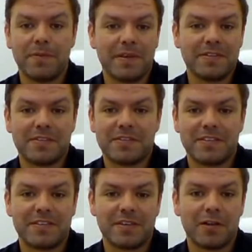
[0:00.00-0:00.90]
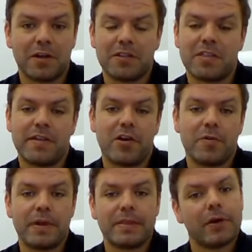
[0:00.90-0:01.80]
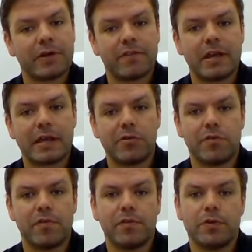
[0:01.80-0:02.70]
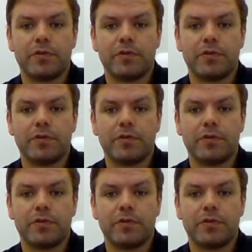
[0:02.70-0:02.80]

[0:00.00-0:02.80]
They just don't like the therapy and they'll give a negative review.